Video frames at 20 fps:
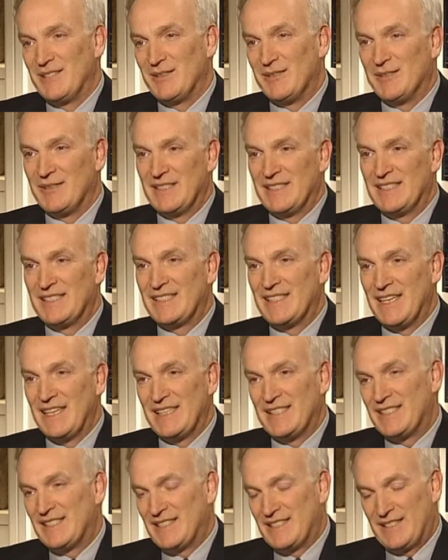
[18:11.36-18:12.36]
So
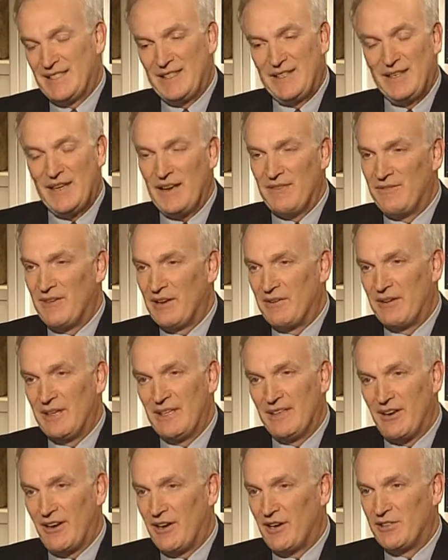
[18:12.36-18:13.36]
it's a very
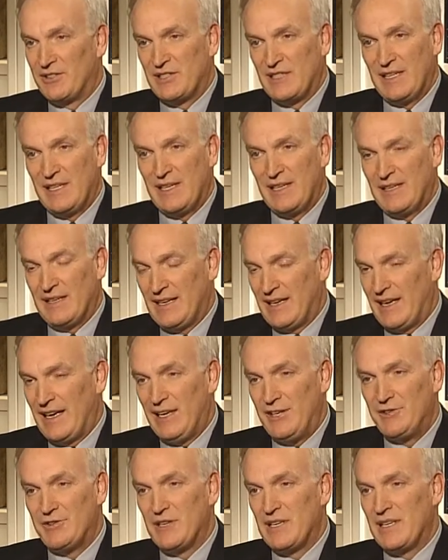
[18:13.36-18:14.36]
large
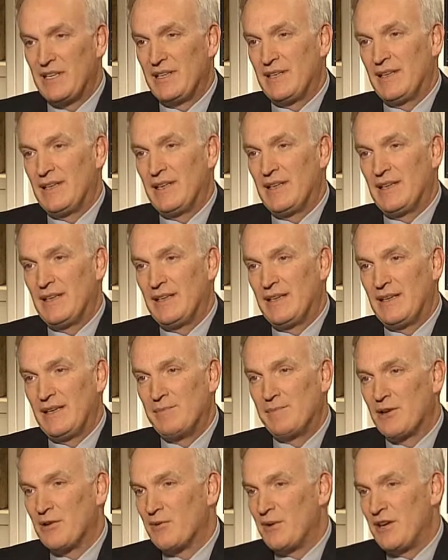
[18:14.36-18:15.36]
Asian
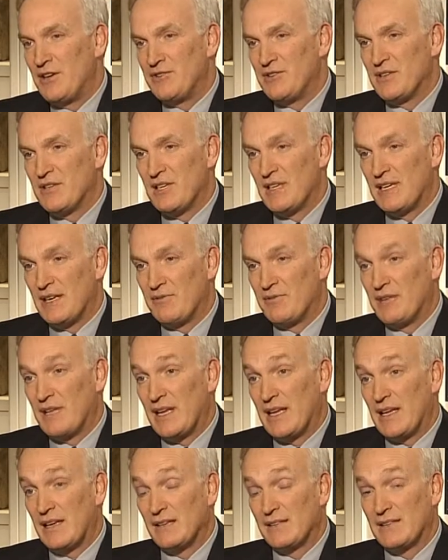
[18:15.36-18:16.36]
immigration and
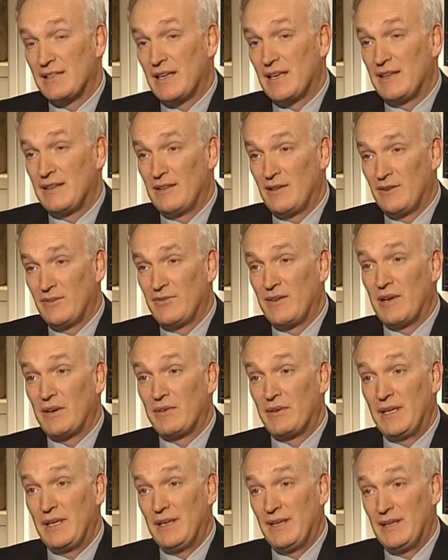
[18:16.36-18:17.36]
everything else, and they're
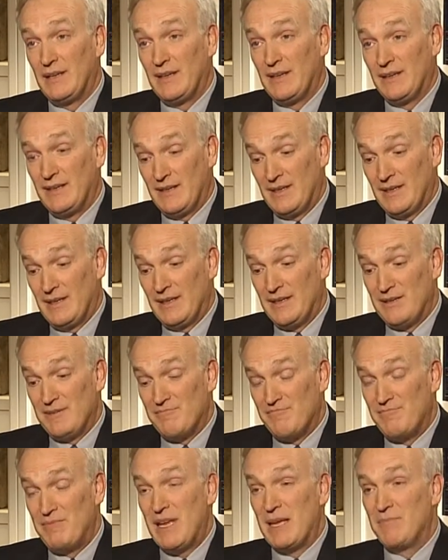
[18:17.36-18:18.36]
very
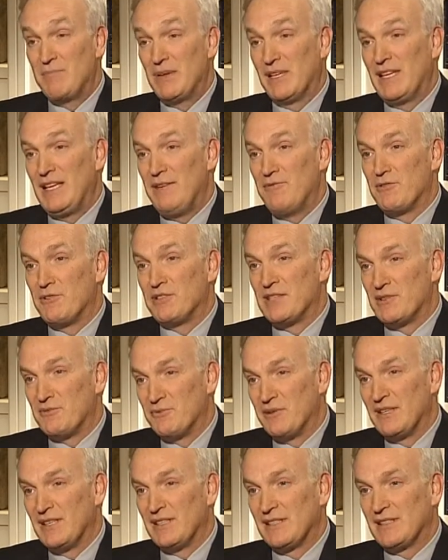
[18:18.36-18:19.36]
big believers in
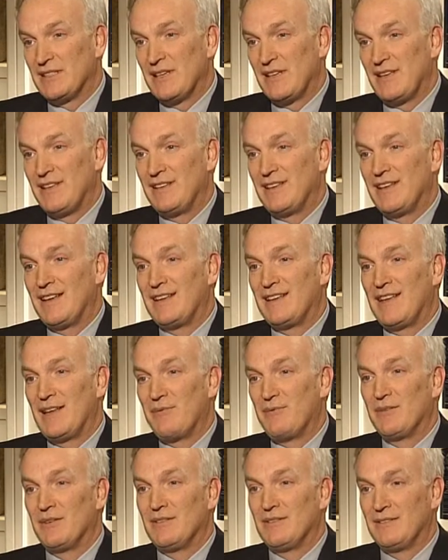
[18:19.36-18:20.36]
real estate, and they
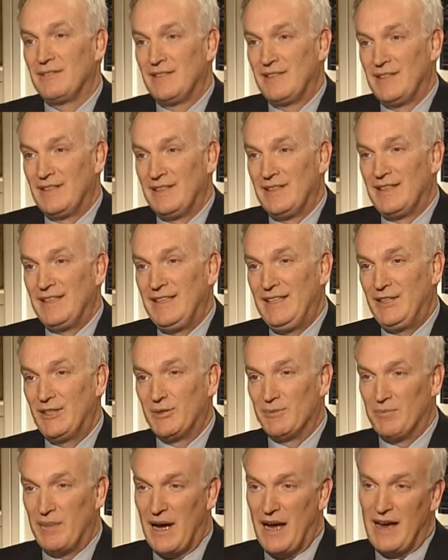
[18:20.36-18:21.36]
will
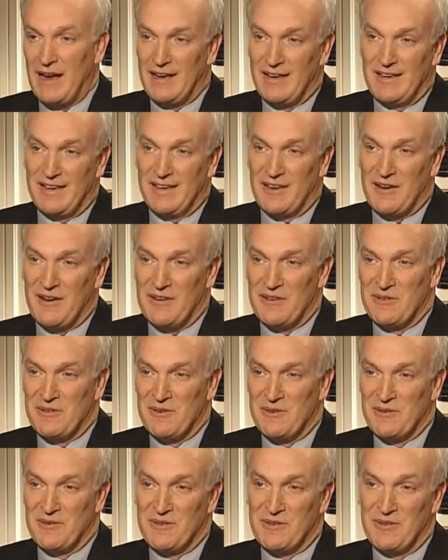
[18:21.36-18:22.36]
either buy the
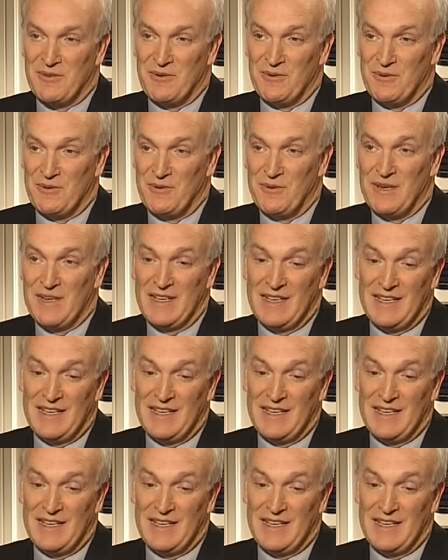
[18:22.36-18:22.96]
condos to